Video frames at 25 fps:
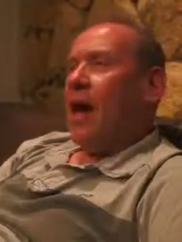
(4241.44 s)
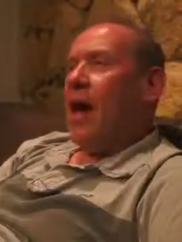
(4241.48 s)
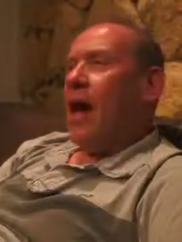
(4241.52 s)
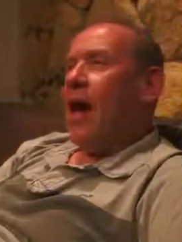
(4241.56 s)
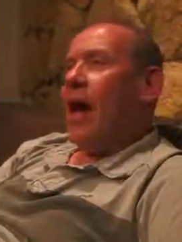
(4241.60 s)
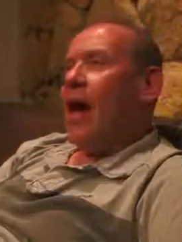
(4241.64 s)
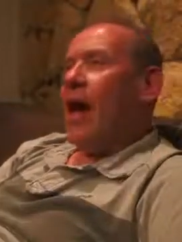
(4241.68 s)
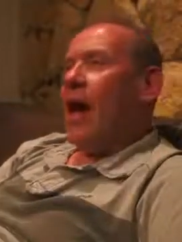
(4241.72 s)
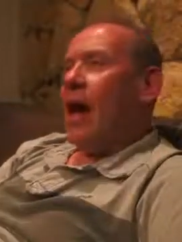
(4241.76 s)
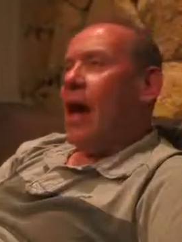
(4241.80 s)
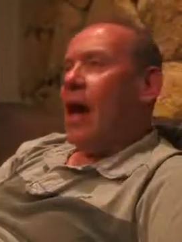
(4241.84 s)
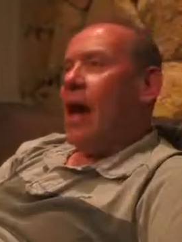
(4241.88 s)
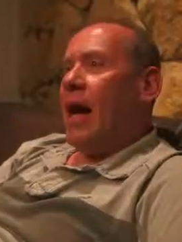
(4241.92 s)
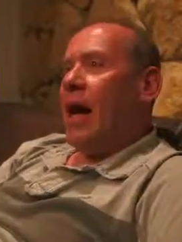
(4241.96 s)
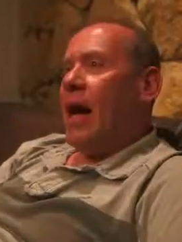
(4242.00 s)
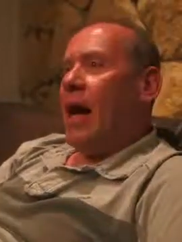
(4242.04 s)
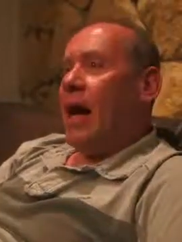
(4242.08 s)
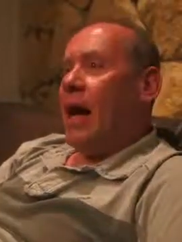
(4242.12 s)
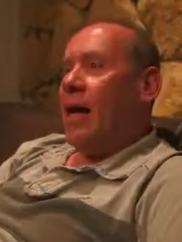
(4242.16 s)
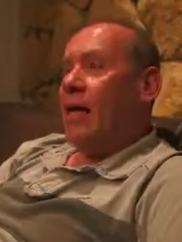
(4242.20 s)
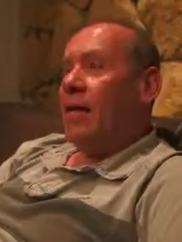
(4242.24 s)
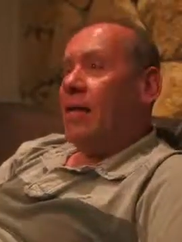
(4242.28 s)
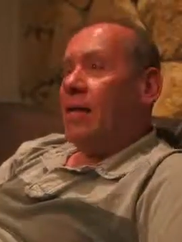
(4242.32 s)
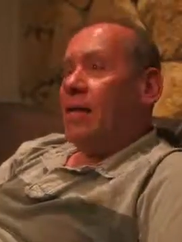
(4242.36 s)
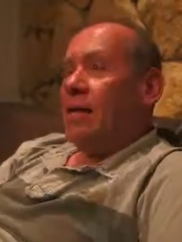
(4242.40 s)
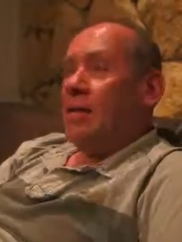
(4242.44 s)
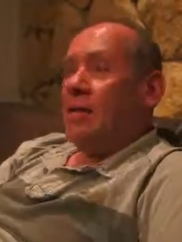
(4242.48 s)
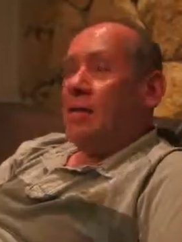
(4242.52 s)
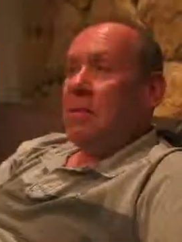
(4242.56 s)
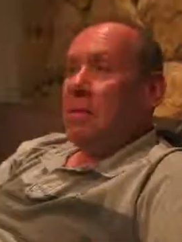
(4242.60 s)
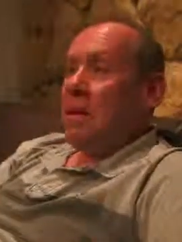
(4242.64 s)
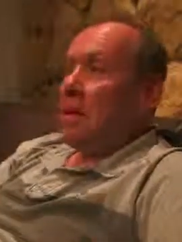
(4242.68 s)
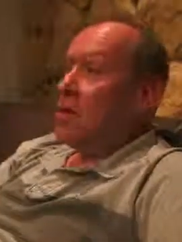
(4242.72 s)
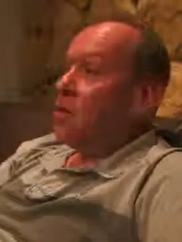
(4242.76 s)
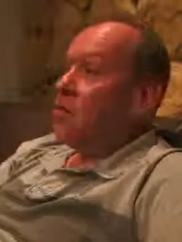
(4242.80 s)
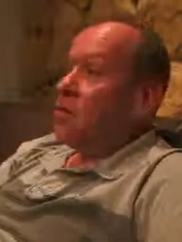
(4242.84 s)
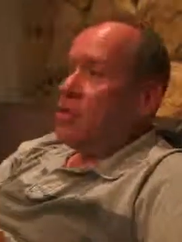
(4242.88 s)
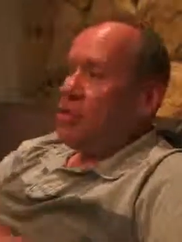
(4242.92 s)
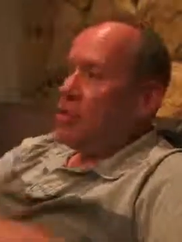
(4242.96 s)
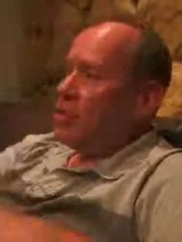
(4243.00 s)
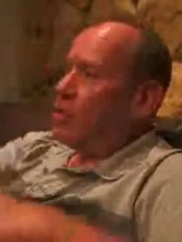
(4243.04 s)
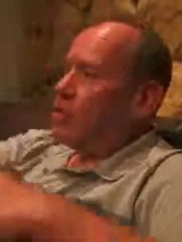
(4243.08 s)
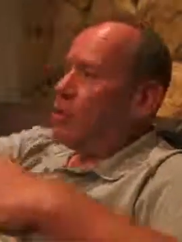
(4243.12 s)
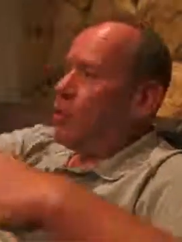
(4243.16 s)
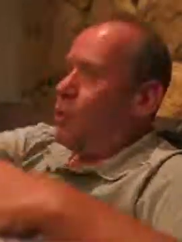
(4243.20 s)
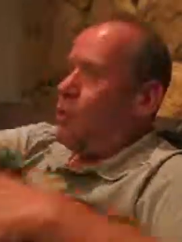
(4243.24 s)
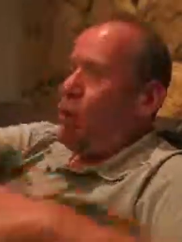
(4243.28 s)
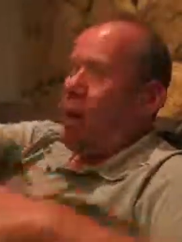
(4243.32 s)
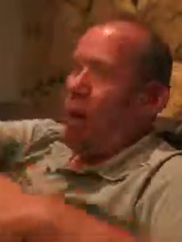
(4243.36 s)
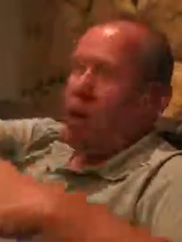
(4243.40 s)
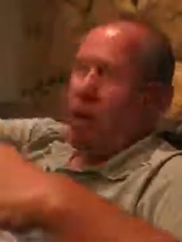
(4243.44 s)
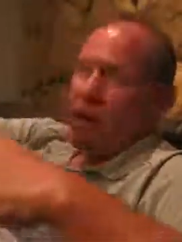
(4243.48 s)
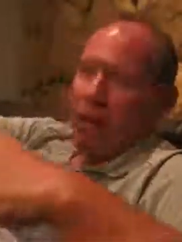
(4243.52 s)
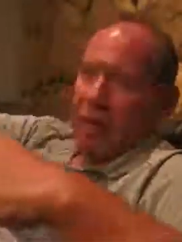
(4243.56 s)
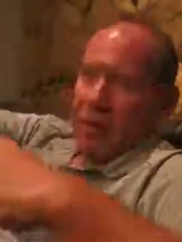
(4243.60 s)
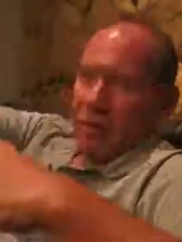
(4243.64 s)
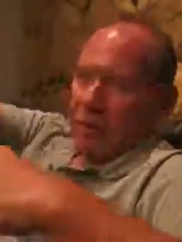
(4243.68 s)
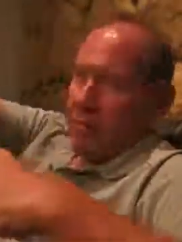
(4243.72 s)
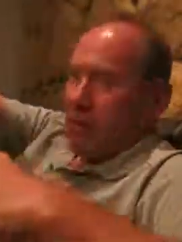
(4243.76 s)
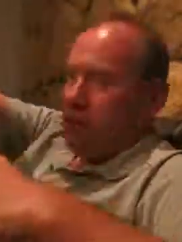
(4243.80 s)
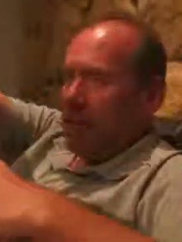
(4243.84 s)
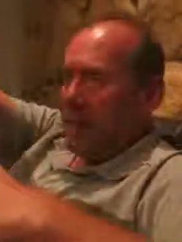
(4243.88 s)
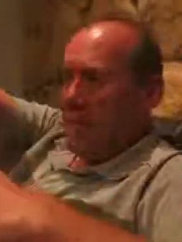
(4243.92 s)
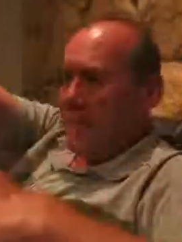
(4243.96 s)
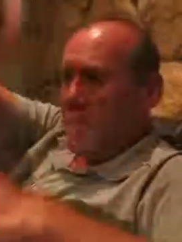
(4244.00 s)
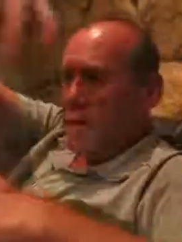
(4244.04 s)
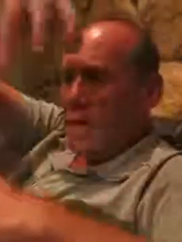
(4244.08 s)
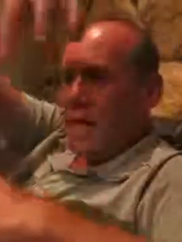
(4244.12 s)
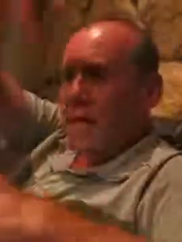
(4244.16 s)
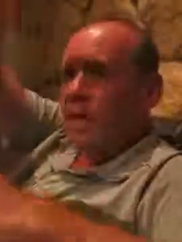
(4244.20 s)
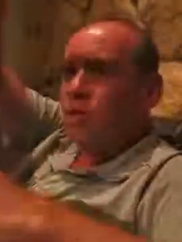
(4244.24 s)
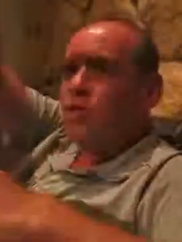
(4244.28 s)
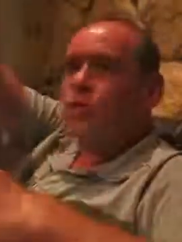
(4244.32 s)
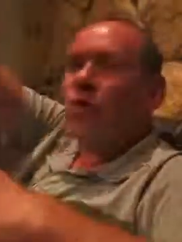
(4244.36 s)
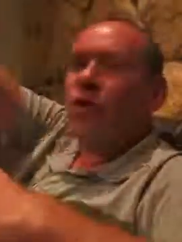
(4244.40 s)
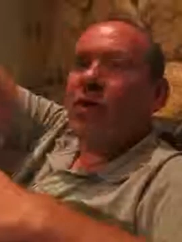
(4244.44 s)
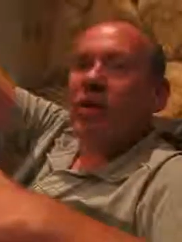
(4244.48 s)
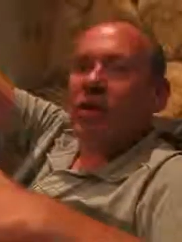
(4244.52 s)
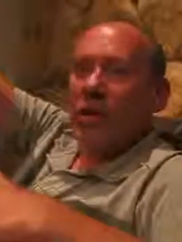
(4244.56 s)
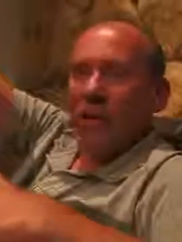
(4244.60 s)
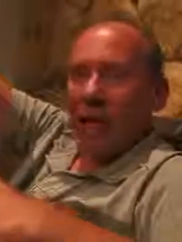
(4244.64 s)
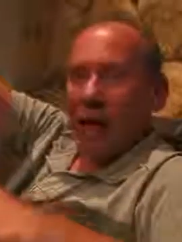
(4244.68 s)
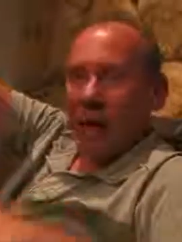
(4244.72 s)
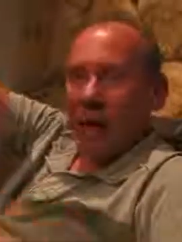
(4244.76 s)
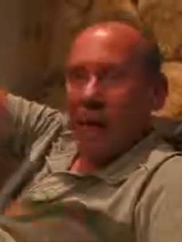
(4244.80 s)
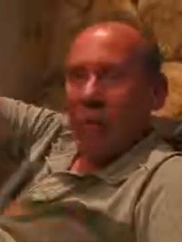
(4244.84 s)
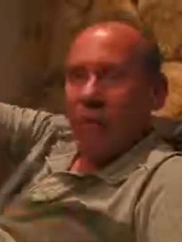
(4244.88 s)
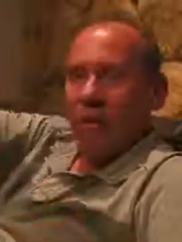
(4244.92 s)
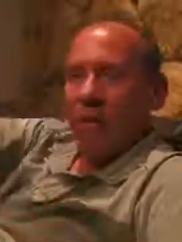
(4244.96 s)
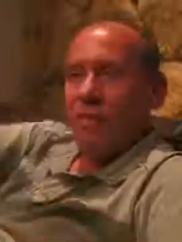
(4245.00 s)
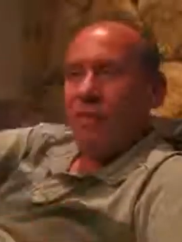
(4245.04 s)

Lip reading: And it's just the way things were set up.